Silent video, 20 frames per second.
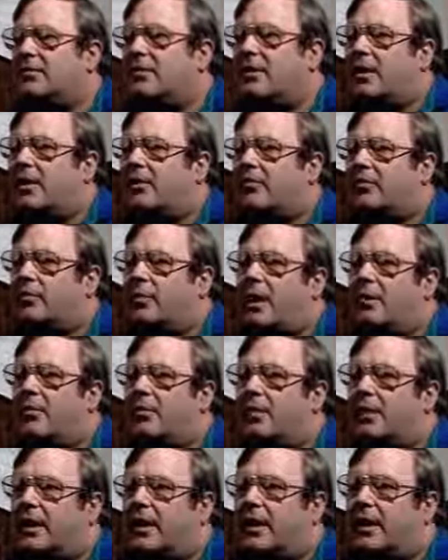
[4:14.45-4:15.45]
virus
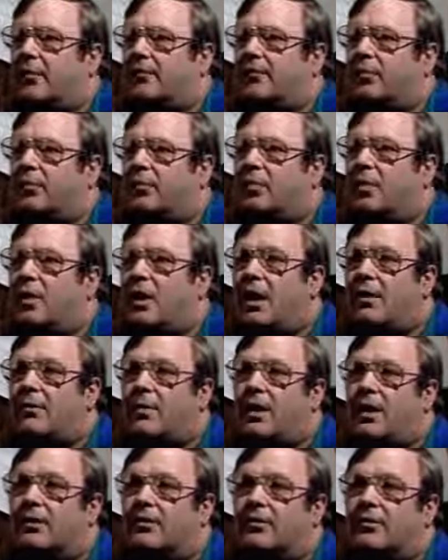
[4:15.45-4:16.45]
probably came from
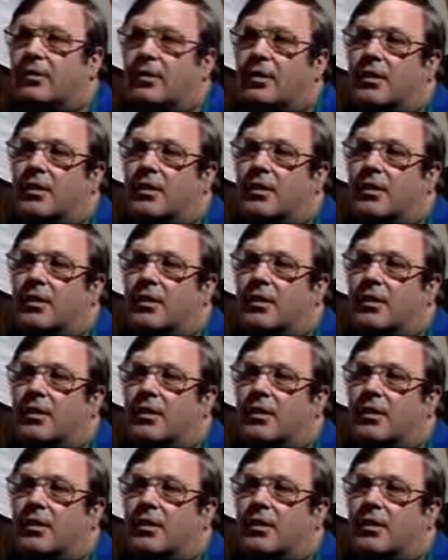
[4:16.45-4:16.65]
primates